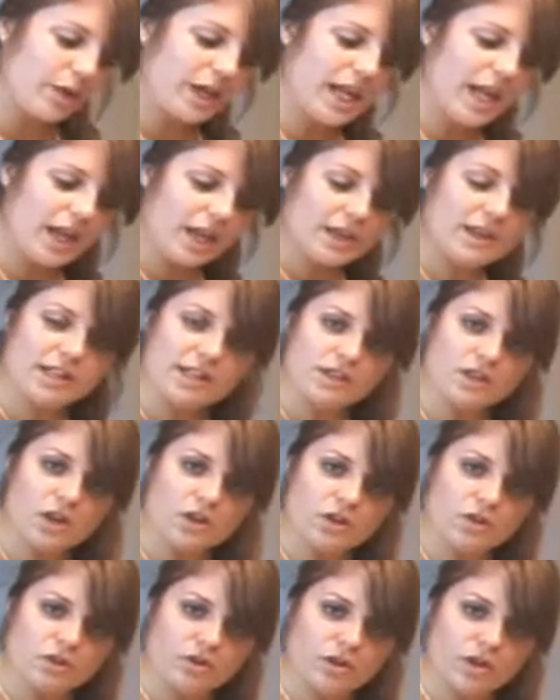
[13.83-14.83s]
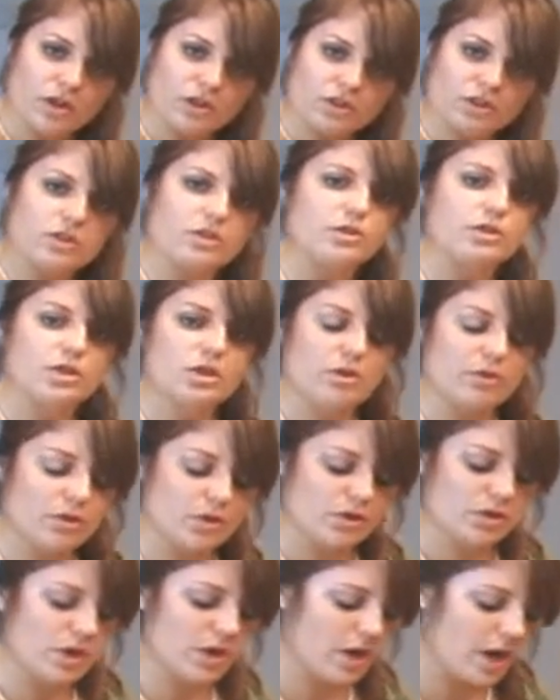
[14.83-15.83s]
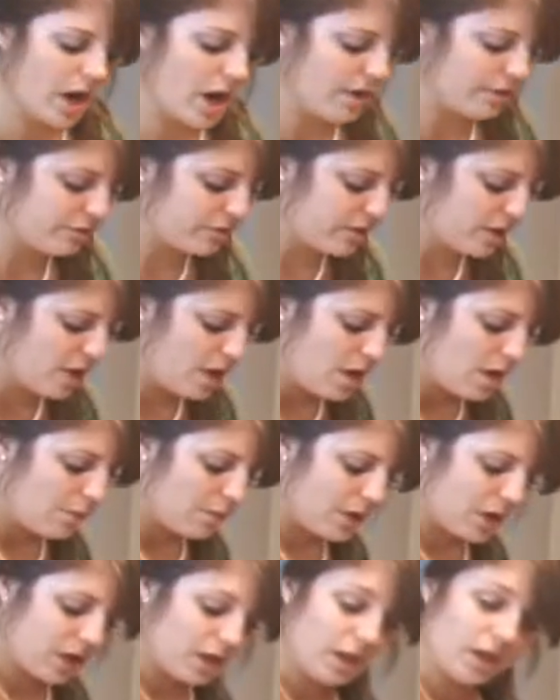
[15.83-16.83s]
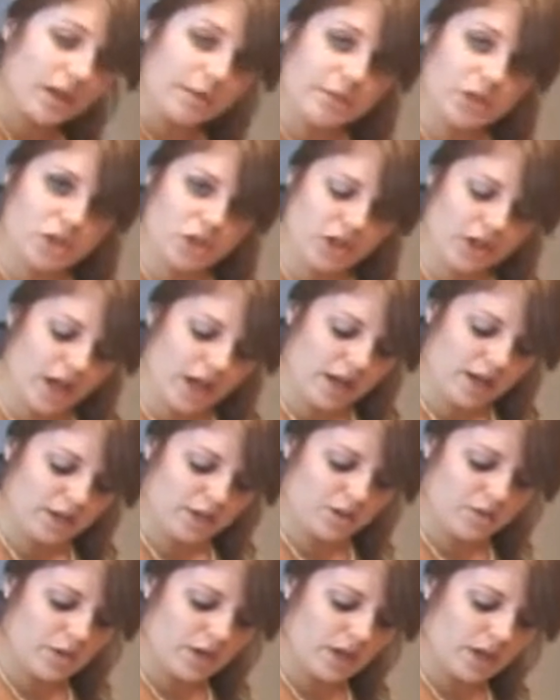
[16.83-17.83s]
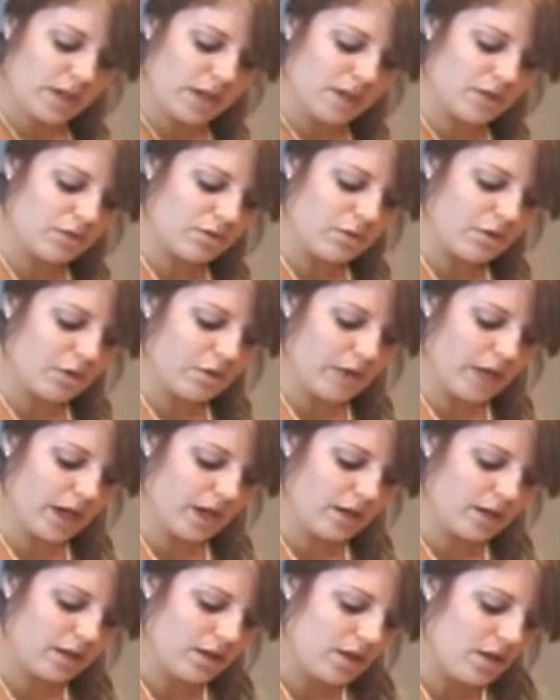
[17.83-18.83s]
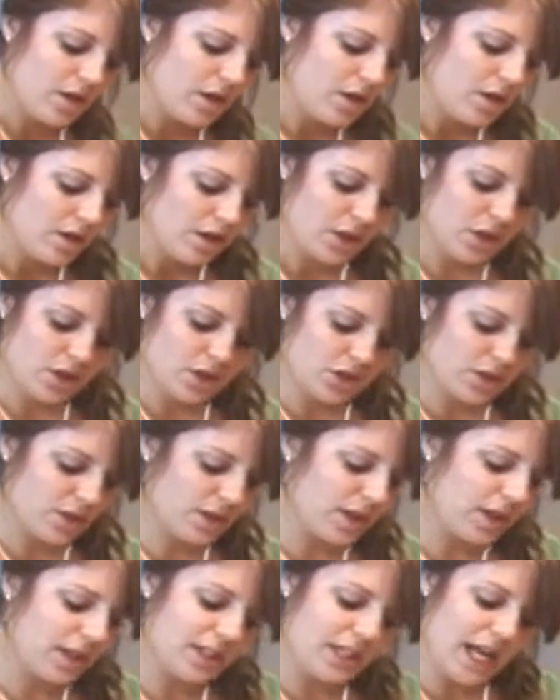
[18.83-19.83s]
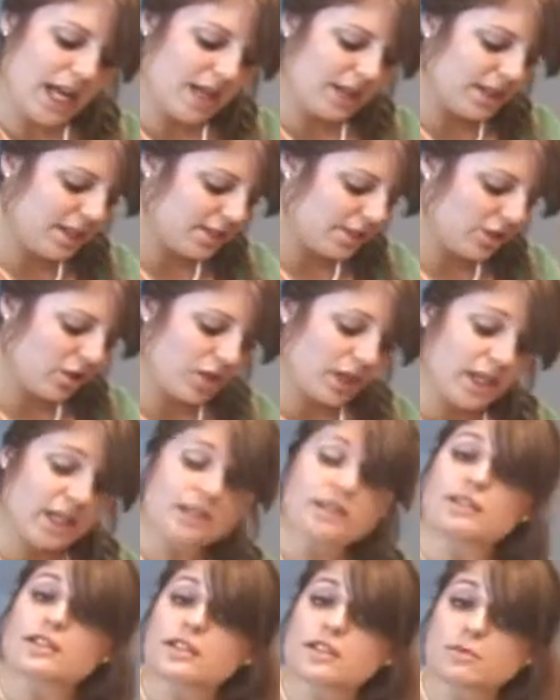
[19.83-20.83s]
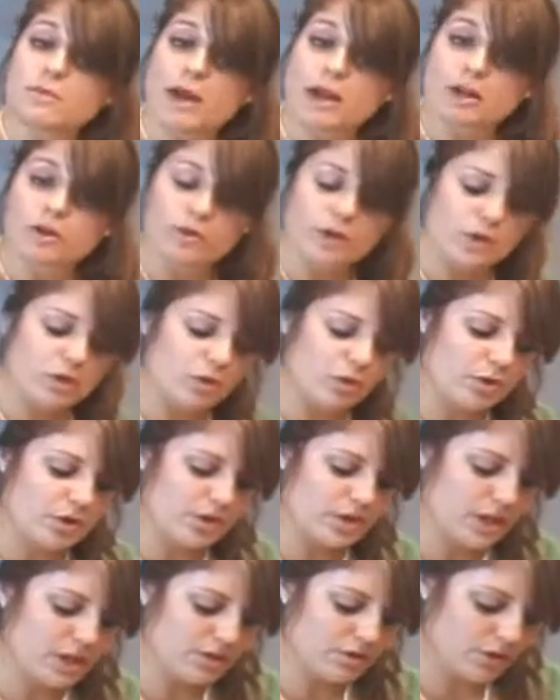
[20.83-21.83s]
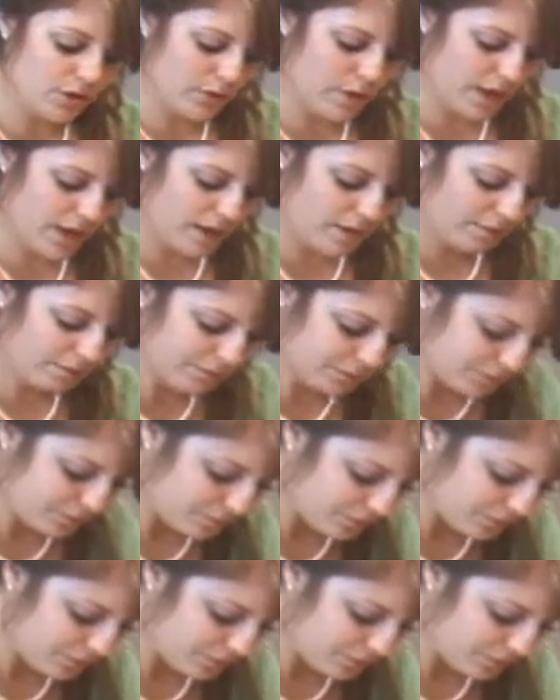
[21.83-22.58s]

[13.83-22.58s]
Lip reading: We can't get these onto the grill until the skewers are off. But let me show you how to do one of these real quick. You're just going to take these ingredients. Doesn't matter which order that you do it in.